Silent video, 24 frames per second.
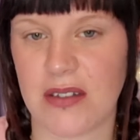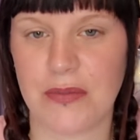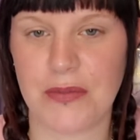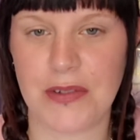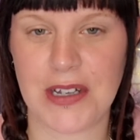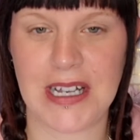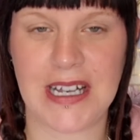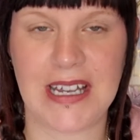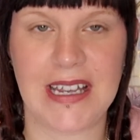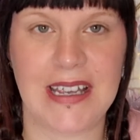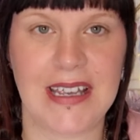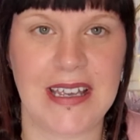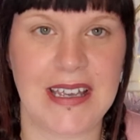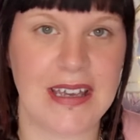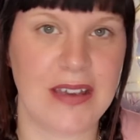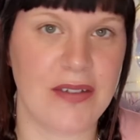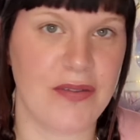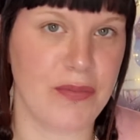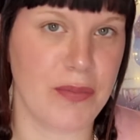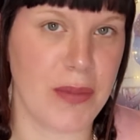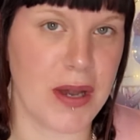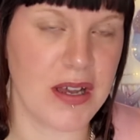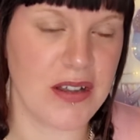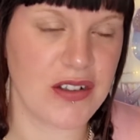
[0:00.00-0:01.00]
really
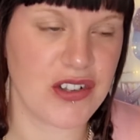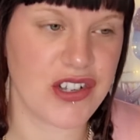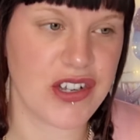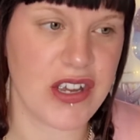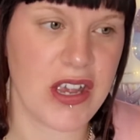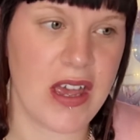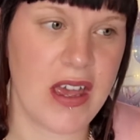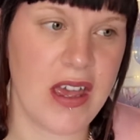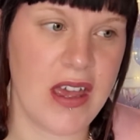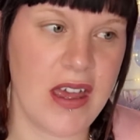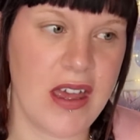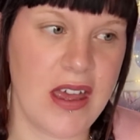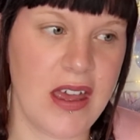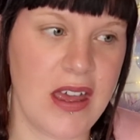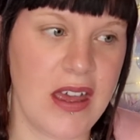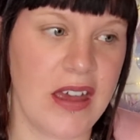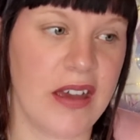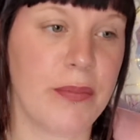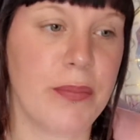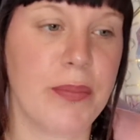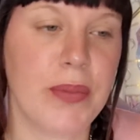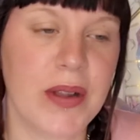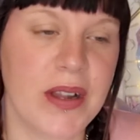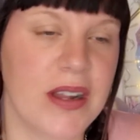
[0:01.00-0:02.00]
give much,
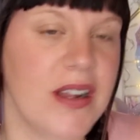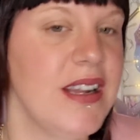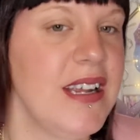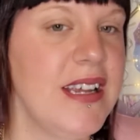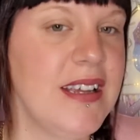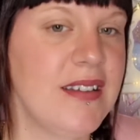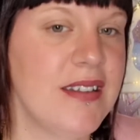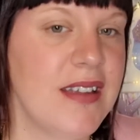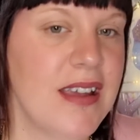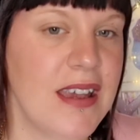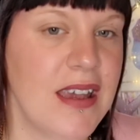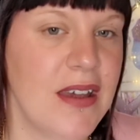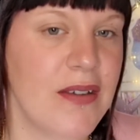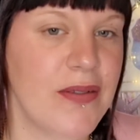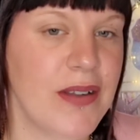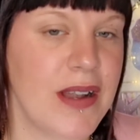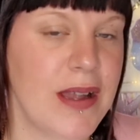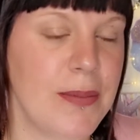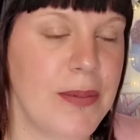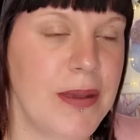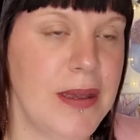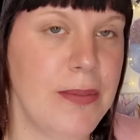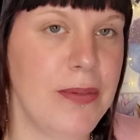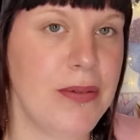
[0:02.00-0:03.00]
but at least they have
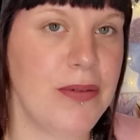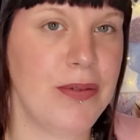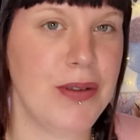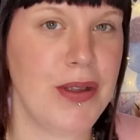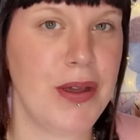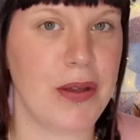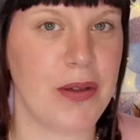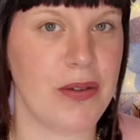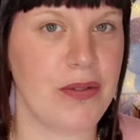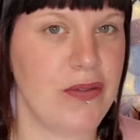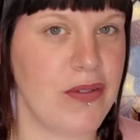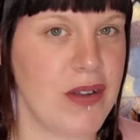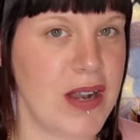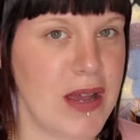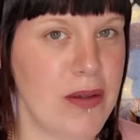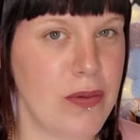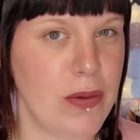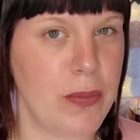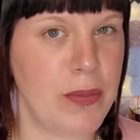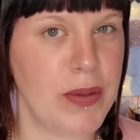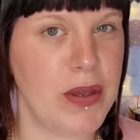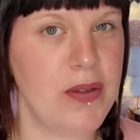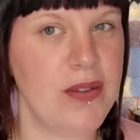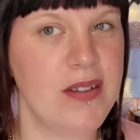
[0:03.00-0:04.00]
let people know.
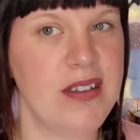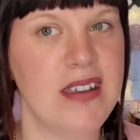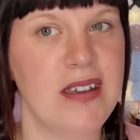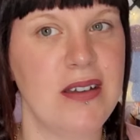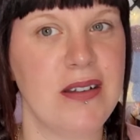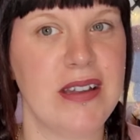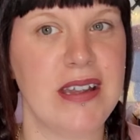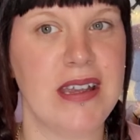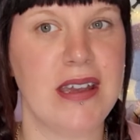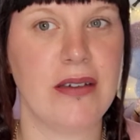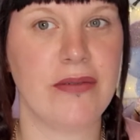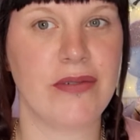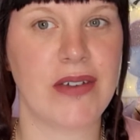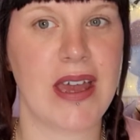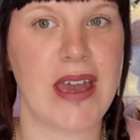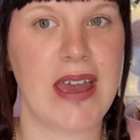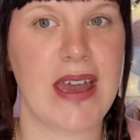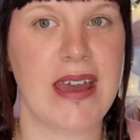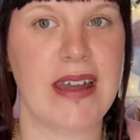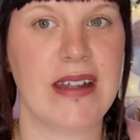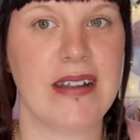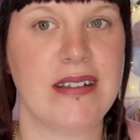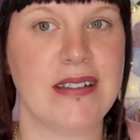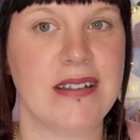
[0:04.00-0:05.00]
Flower Beauty, on the other
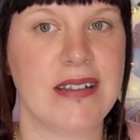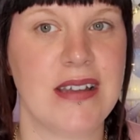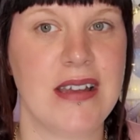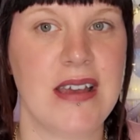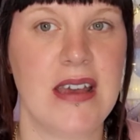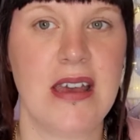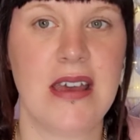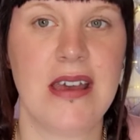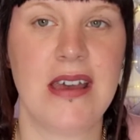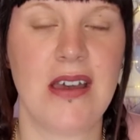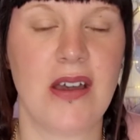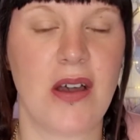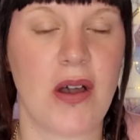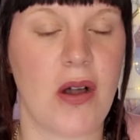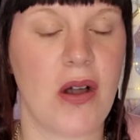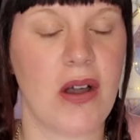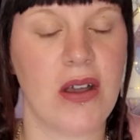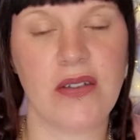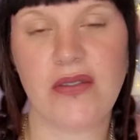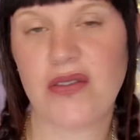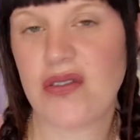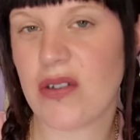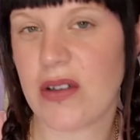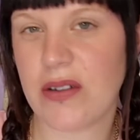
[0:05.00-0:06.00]
hand,
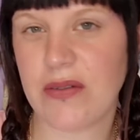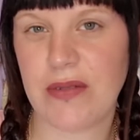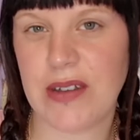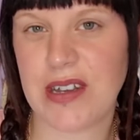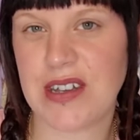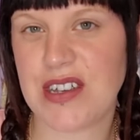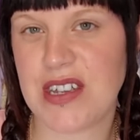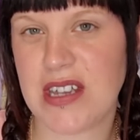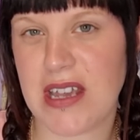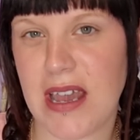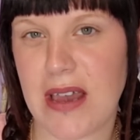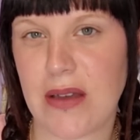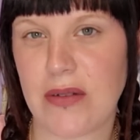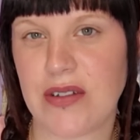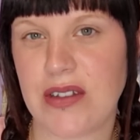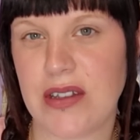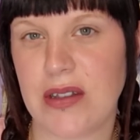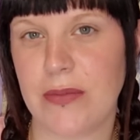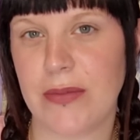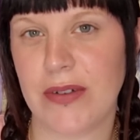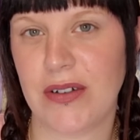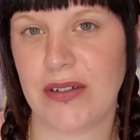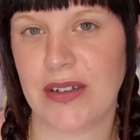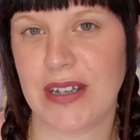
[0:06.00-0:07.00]
I've tried reaching out to
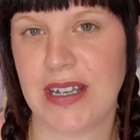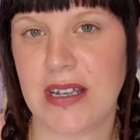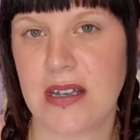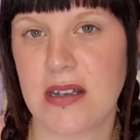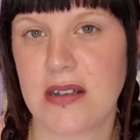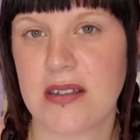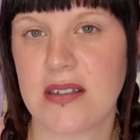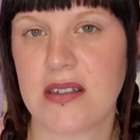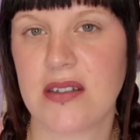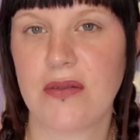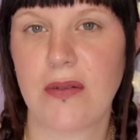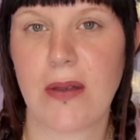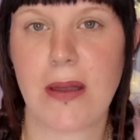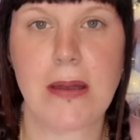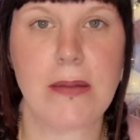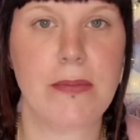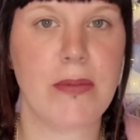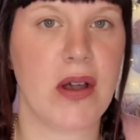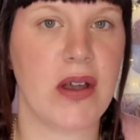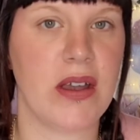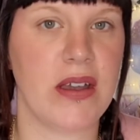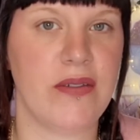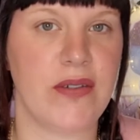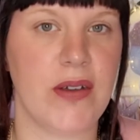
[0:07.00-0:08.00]
them on Instagram.
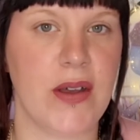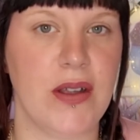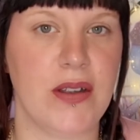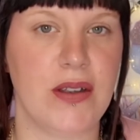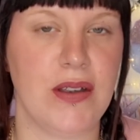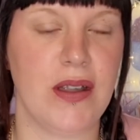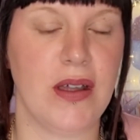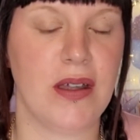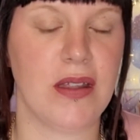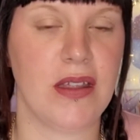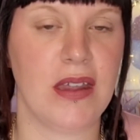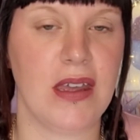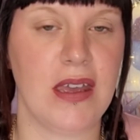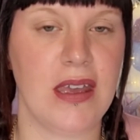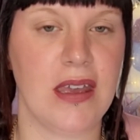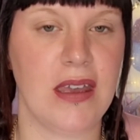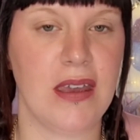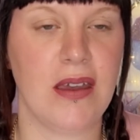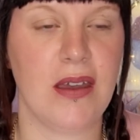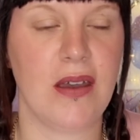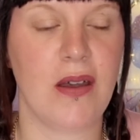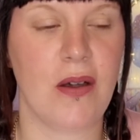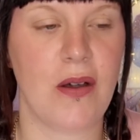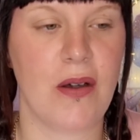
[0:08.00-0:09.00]
I've had
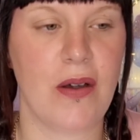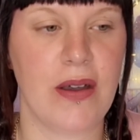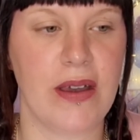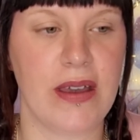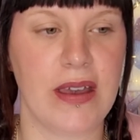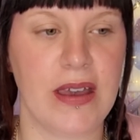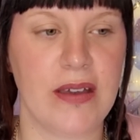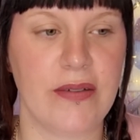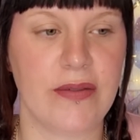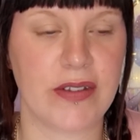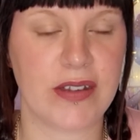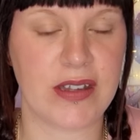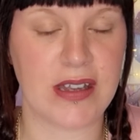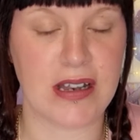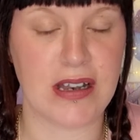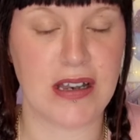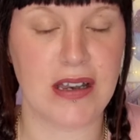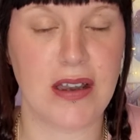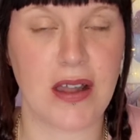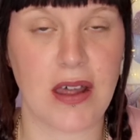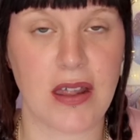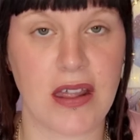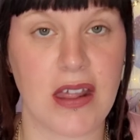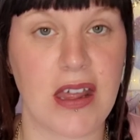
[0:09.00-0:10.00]
nothing. I have
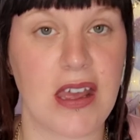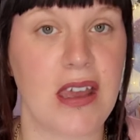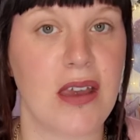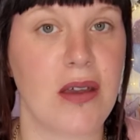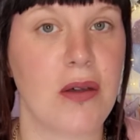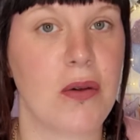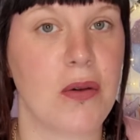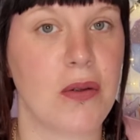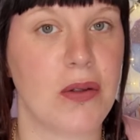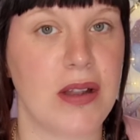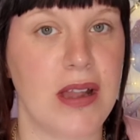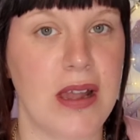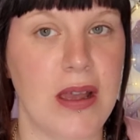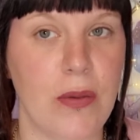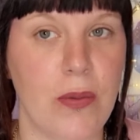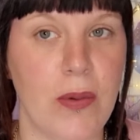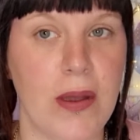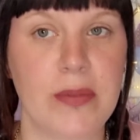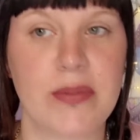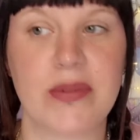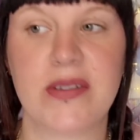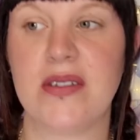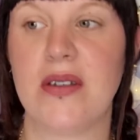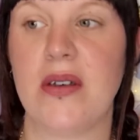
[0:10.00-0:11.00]
seen nothing on their
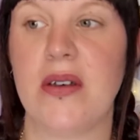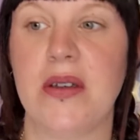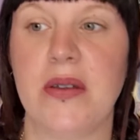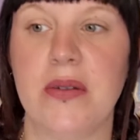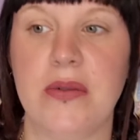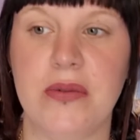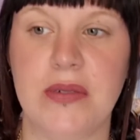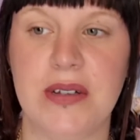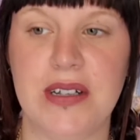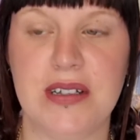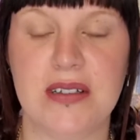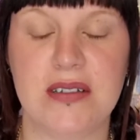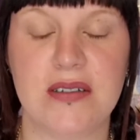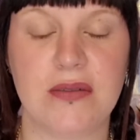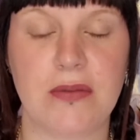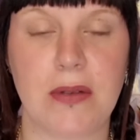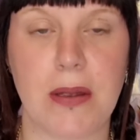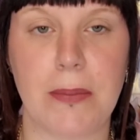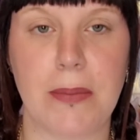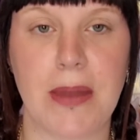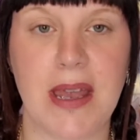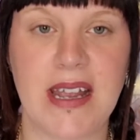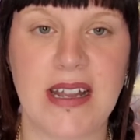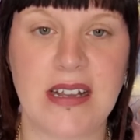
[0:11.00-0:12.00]
website or
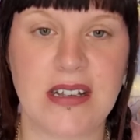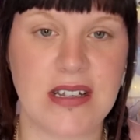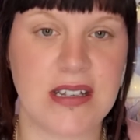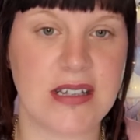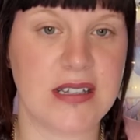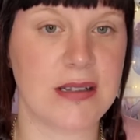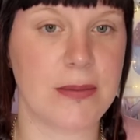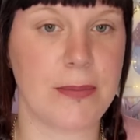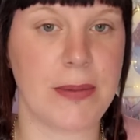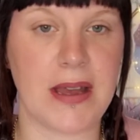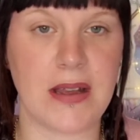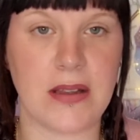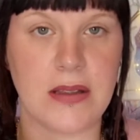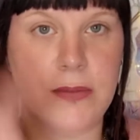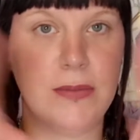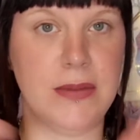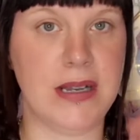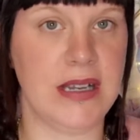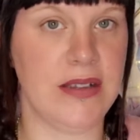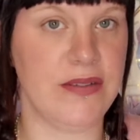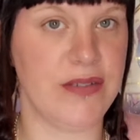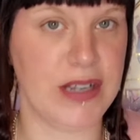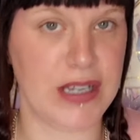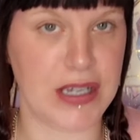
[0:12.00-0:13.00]
Instagram pages about them
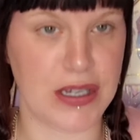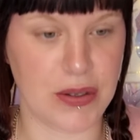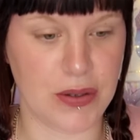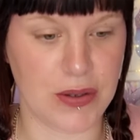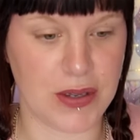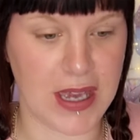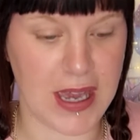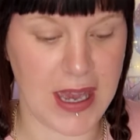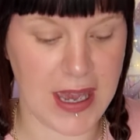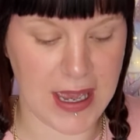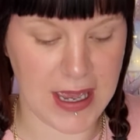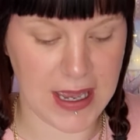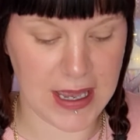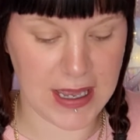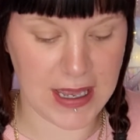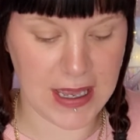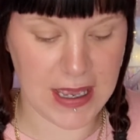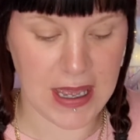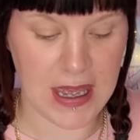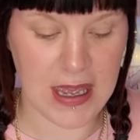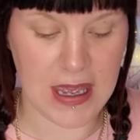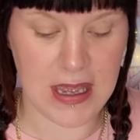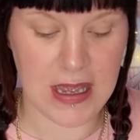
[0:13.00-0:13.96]
leaving the UK.